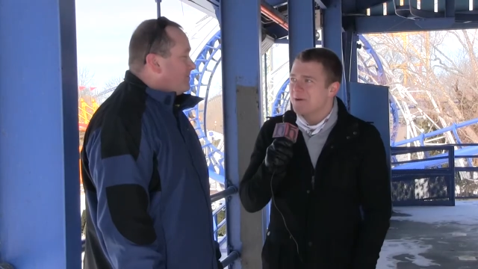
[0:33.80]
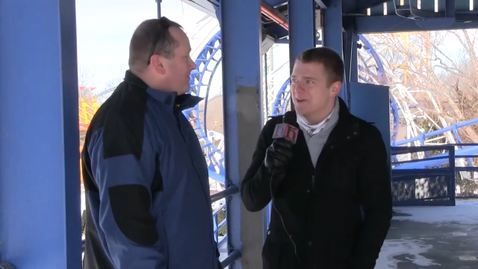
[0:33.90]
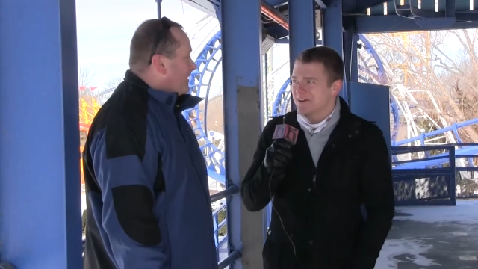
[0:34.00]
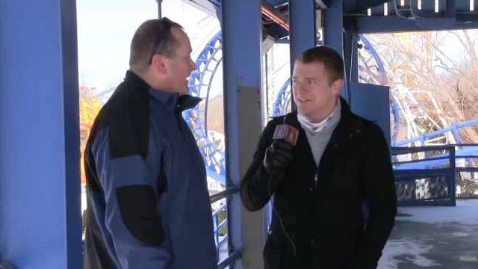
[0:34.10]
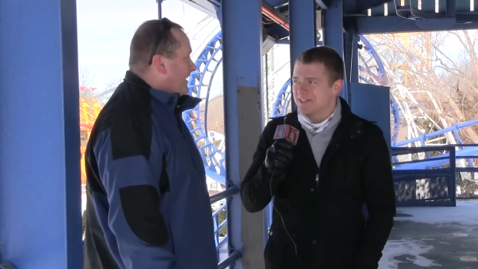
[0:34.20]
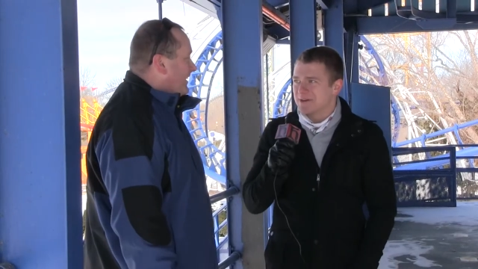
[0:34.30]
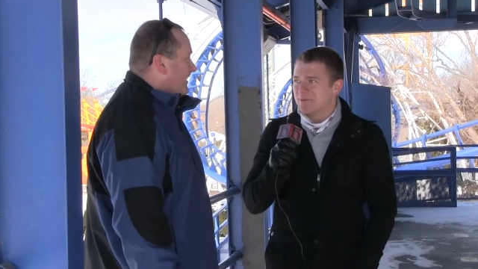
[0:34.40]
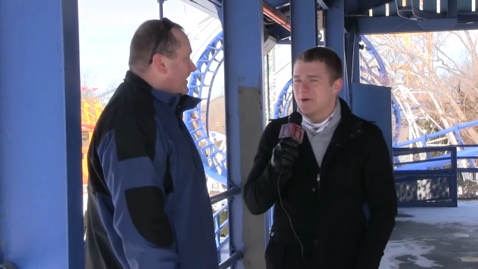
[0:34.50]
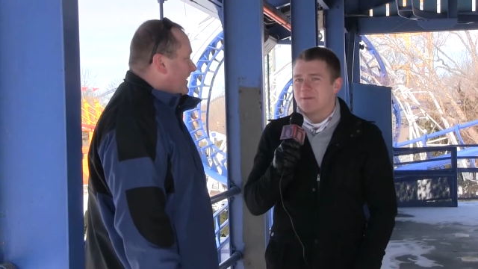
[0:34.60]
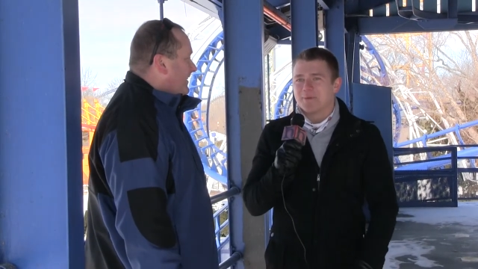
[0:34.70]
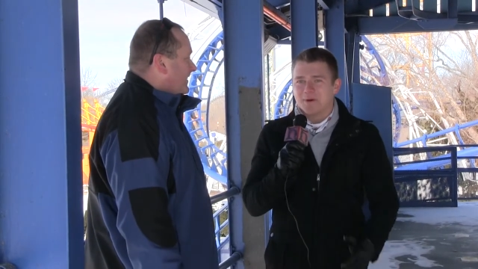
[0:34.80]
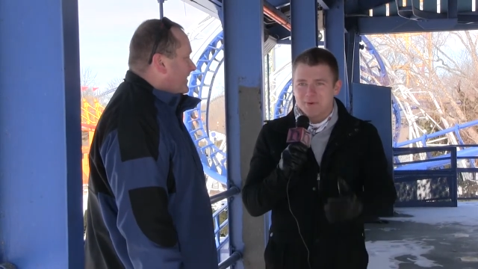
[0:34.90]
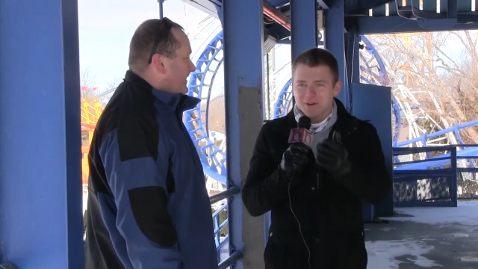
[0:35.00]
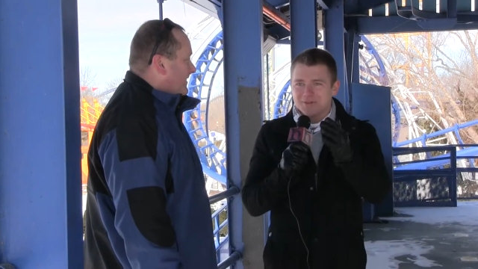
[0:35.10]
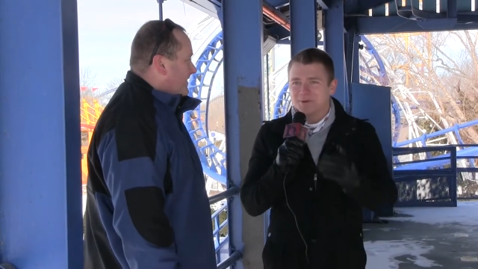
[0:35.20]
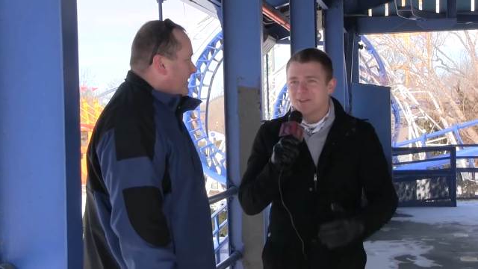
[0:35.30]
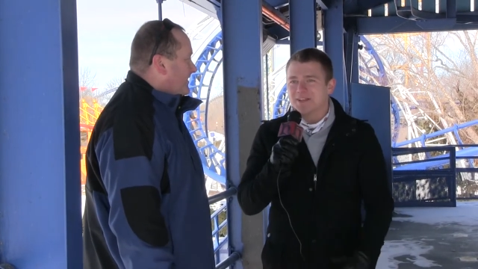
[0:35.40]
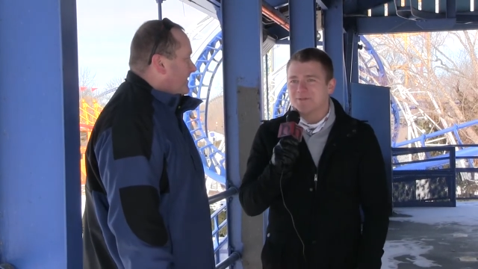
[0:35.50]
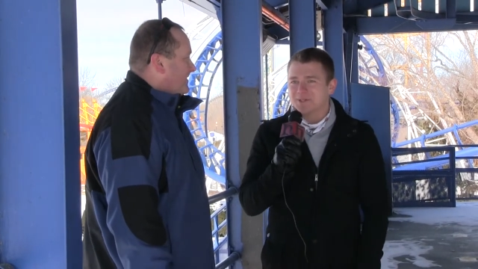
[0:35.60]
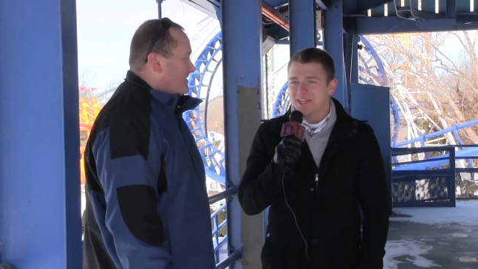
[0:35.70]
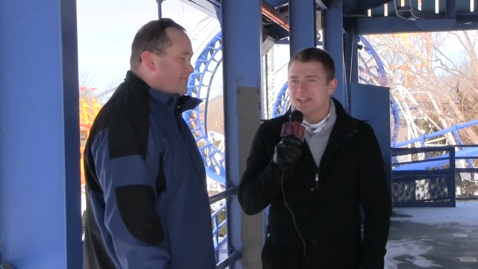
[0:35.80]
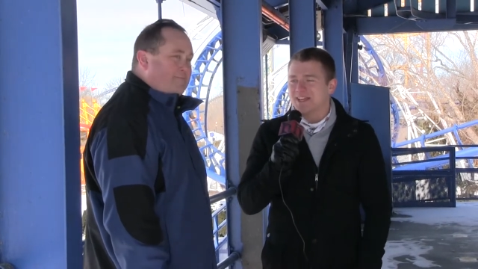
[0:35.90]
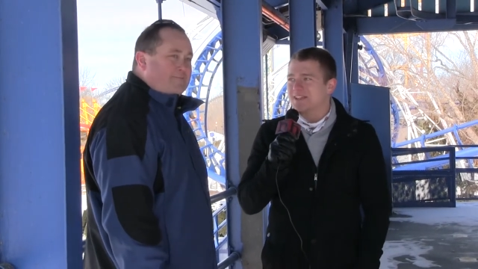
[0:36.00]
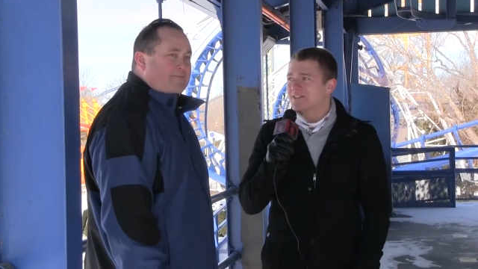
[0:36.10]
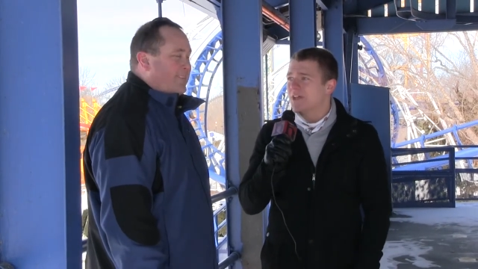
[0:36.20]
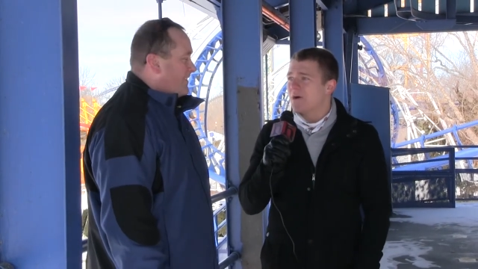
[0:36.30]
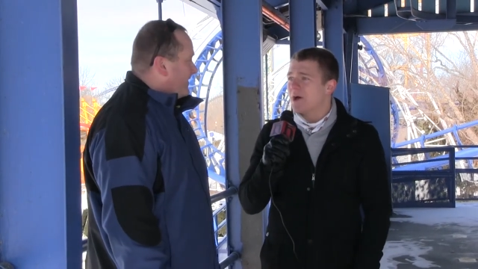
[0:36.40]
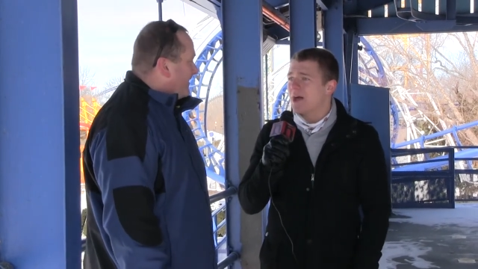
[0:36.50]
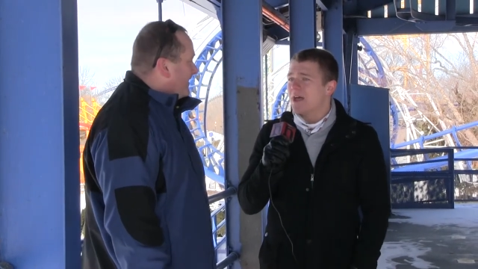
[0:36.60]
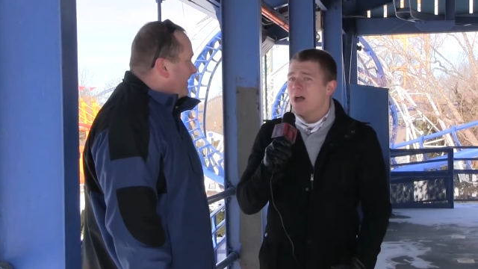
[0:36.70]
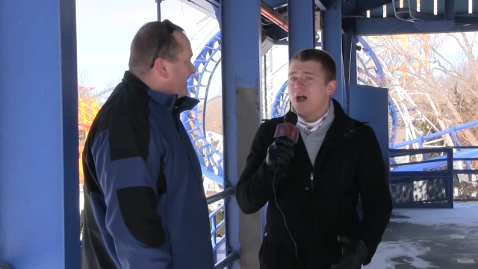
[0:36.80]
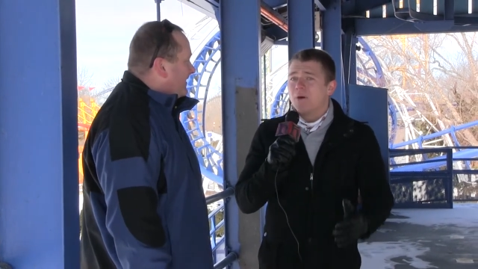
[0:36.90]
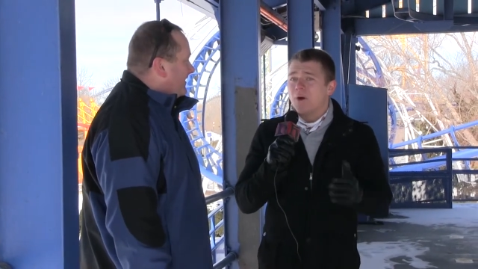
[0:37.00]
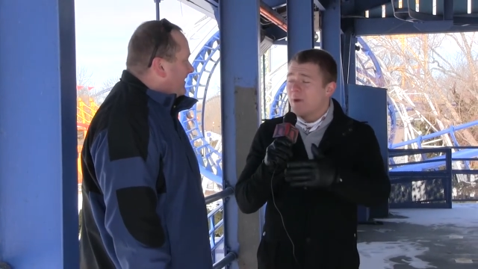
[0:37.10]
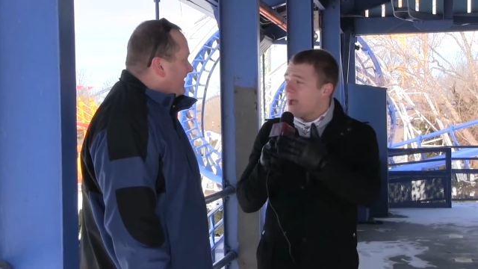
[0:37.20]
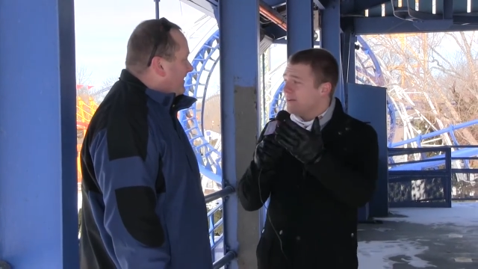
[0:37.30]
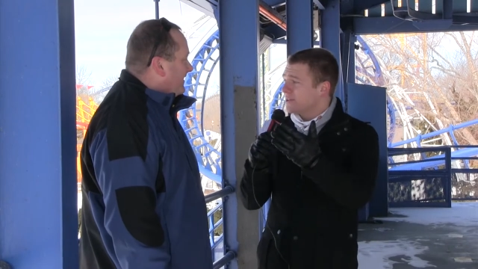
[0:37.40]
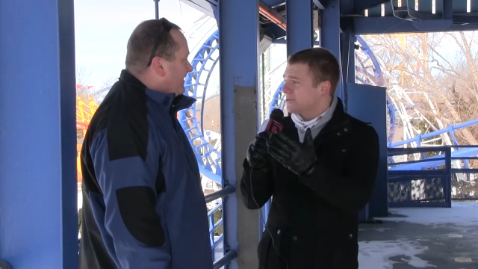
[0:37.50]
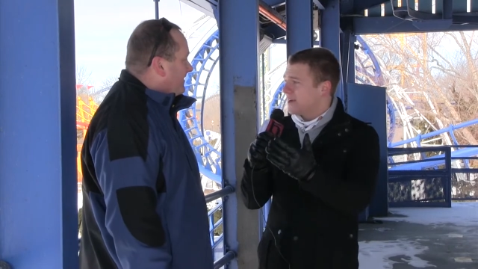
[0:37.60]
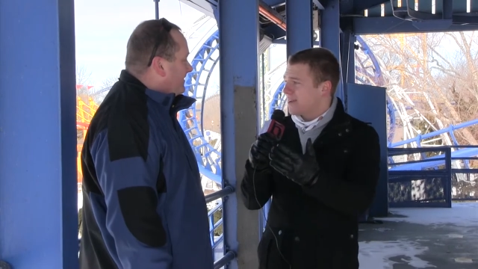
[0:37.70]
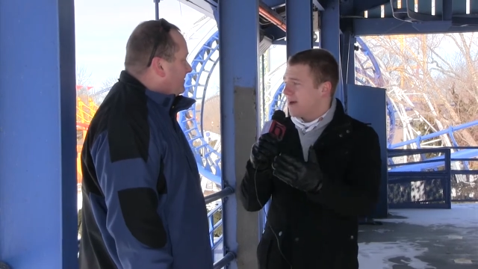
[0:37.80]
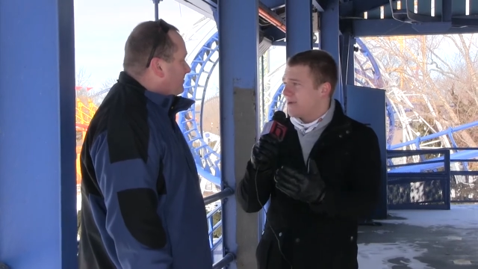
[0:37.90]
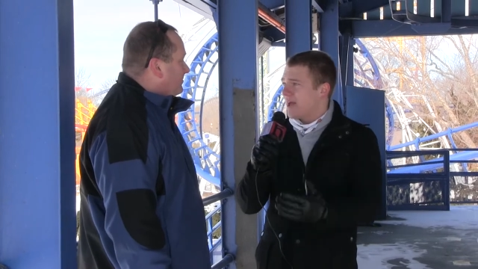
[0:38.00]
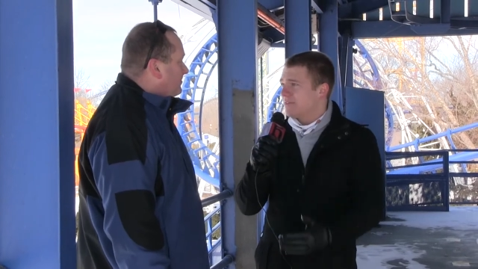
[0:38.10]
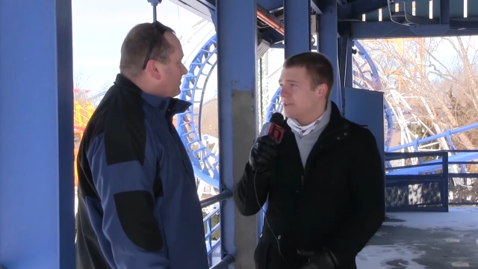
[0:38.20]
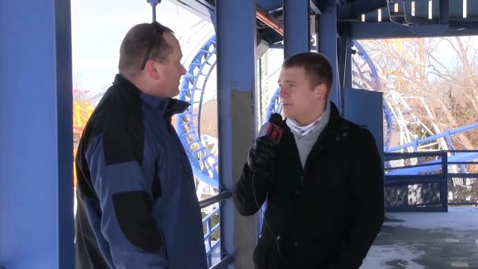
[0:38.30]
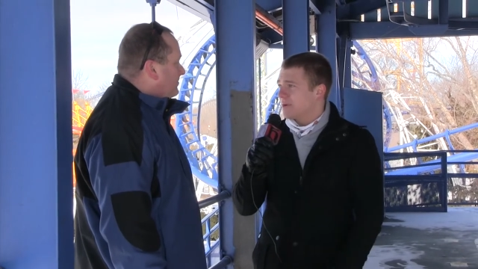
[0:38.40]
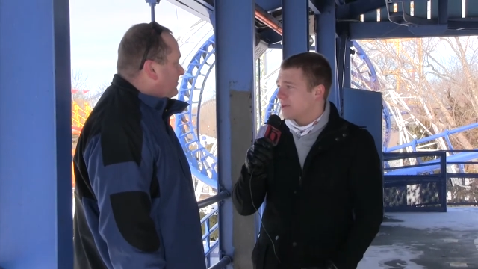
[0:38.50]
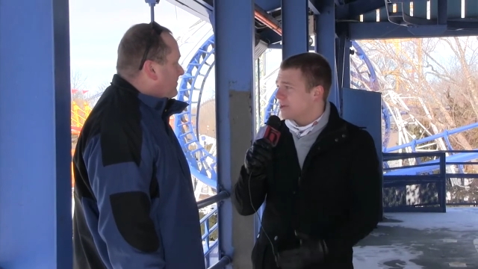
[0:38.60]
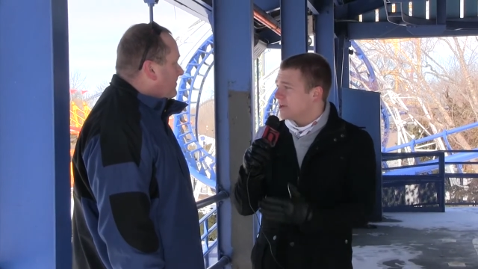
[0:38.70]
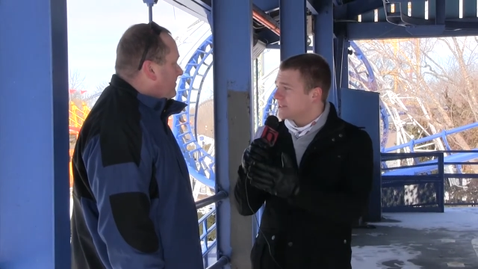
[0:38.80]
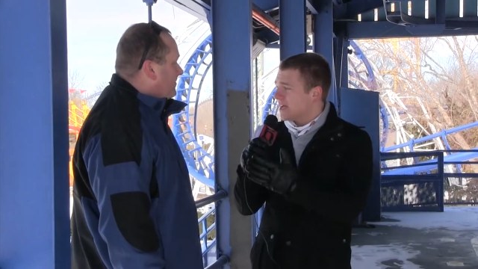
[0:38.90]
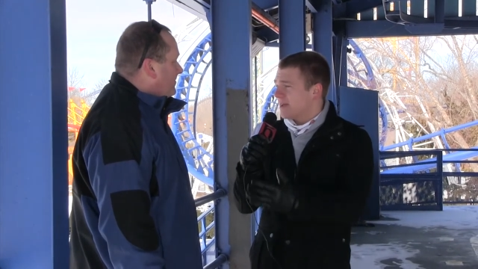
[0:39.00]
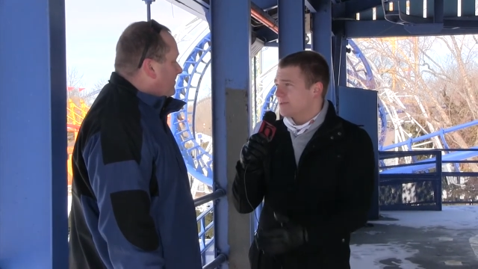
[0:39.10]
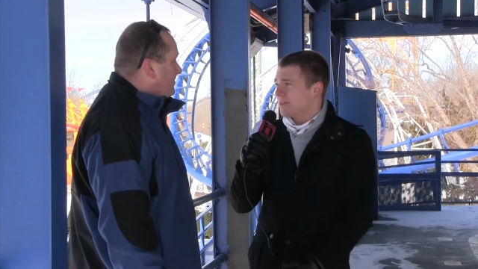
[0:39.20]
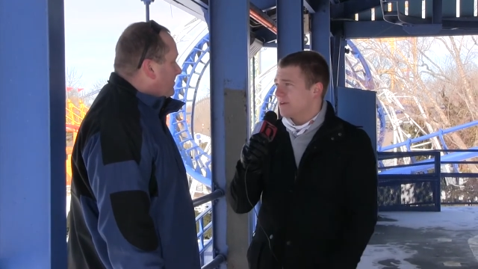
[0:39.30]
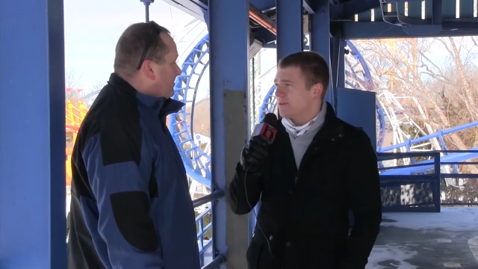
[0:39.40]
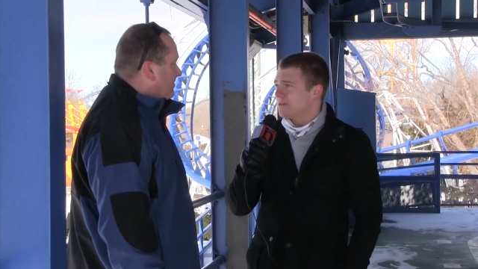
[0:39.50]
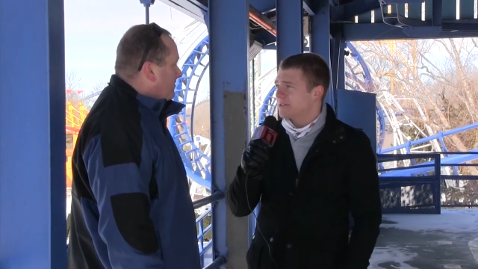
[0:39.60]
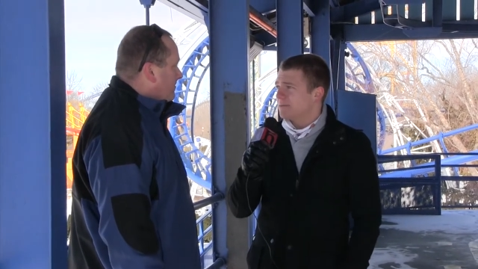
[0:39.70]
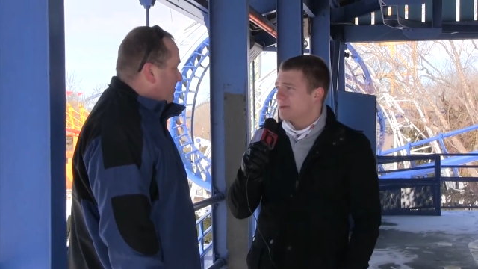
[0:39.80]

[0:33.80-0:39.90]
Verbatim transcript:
Speaker 1: here in Cedar Point, but we're digging it. So around us right now, we have a little where the Good Times Theater used to